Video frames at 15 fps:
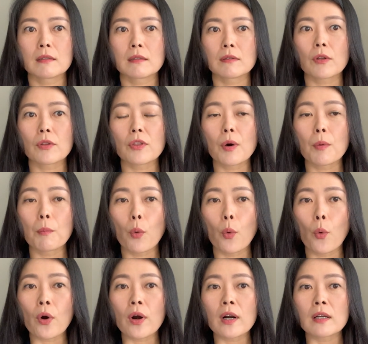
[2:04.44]
But the
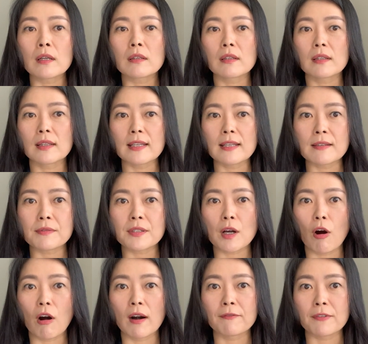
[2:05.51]
more the leaves
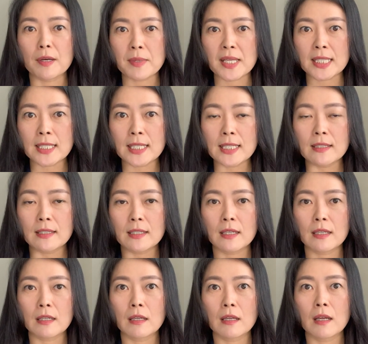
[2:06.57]
are fermented,
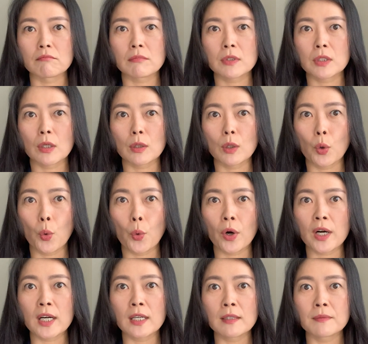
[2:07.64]
the
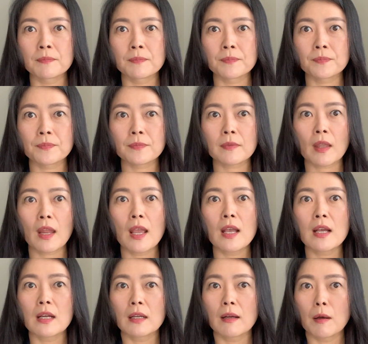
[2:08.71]
lower
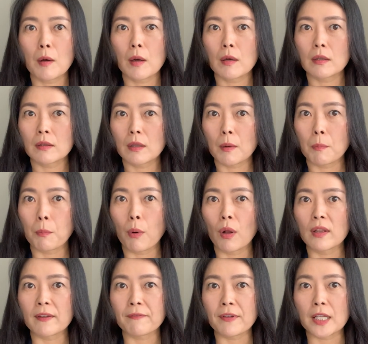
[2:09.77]
the
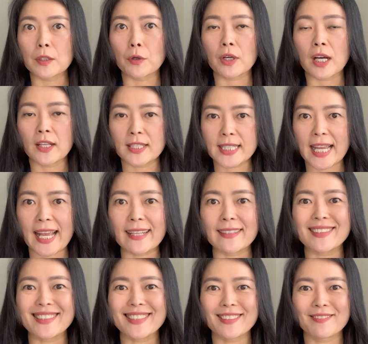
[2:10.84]
polyphenol
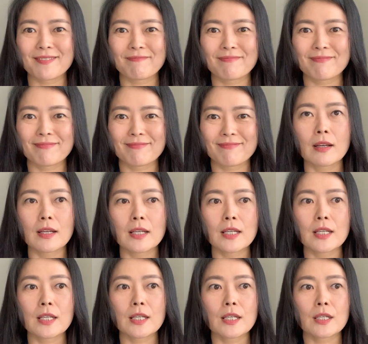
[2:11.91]
content.
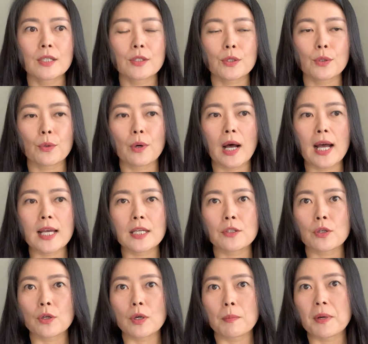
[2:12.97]
So I
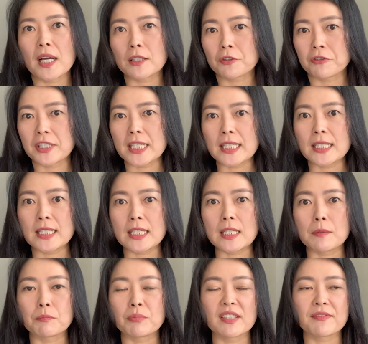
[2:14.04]
talk about green tea
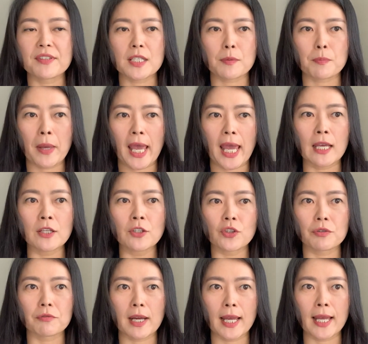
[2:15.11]
previous page,
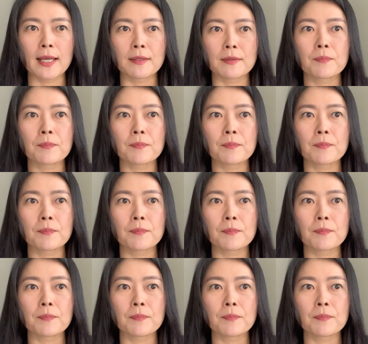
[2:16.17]
right?